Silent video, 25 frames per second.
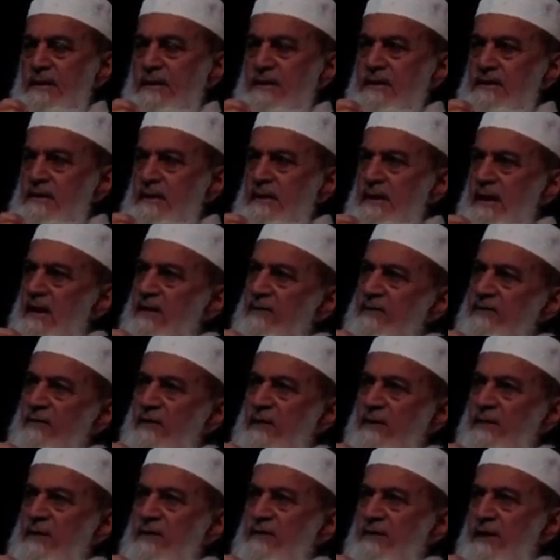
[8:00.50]
his life
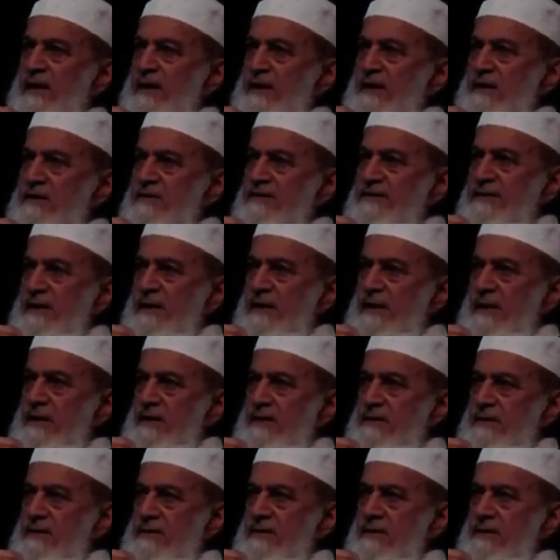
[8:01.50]
will be very
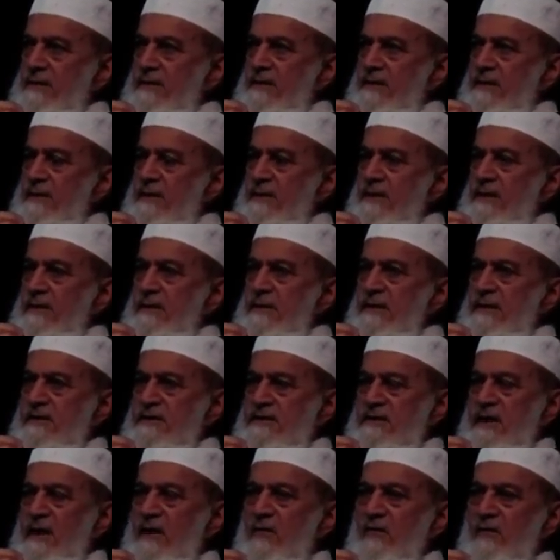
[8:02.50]
difficult. The
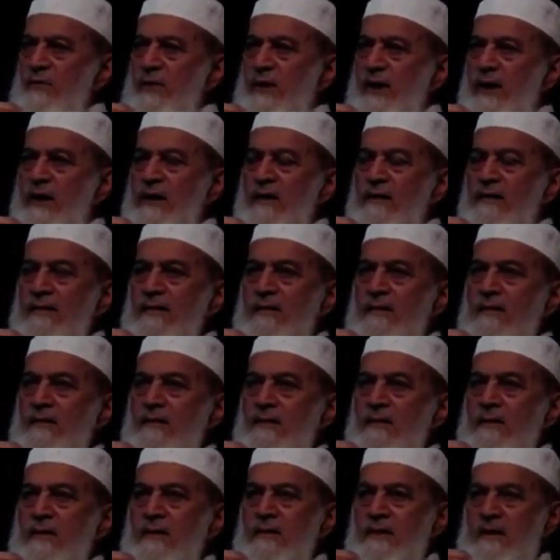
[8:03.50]
same way,
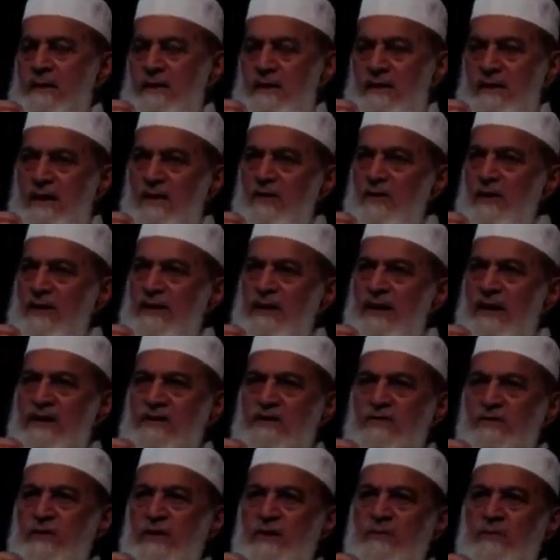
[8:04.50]
in our
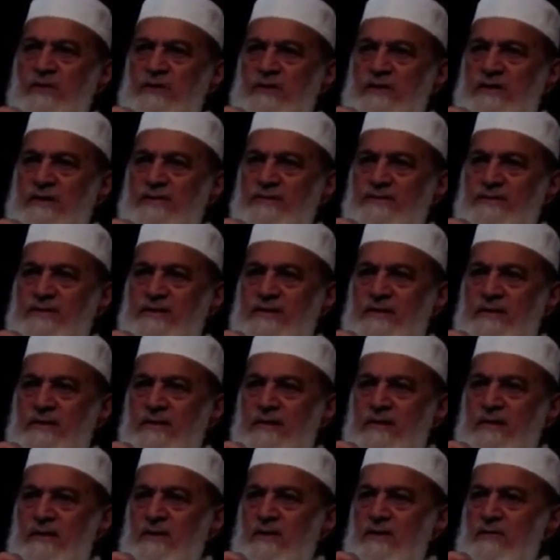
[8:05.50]
case, we Muslims,
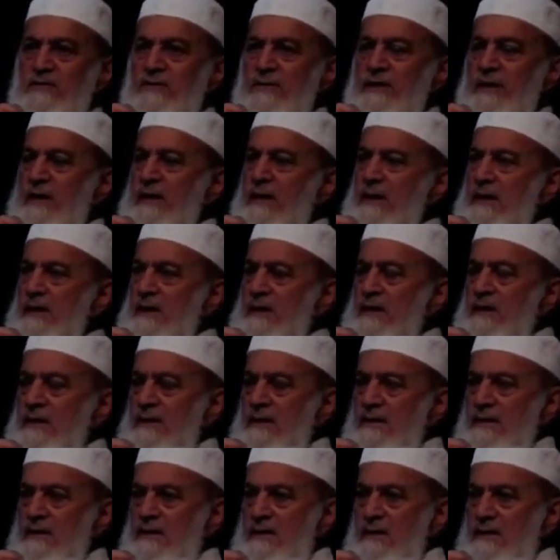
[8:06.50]
we
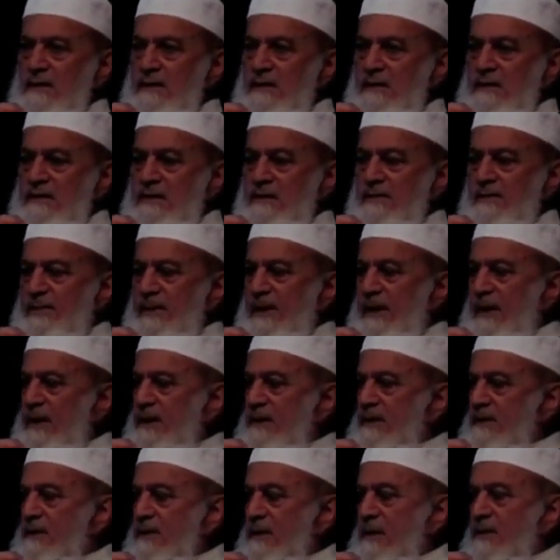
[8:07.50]

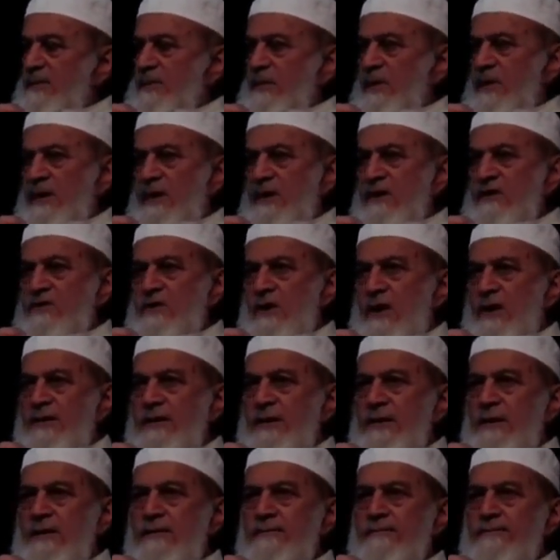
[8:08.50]
depend upon each
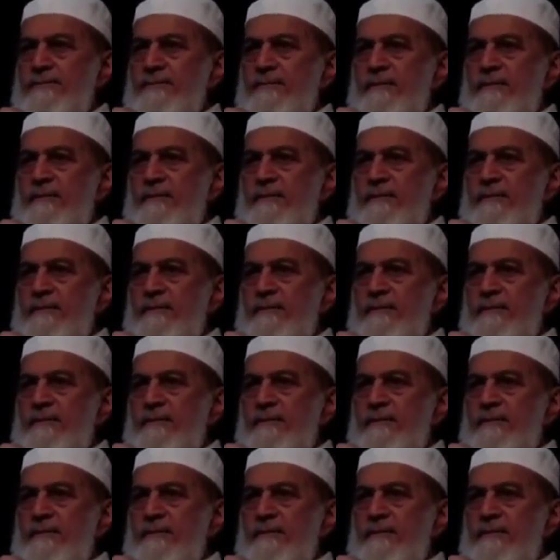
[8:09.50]
other,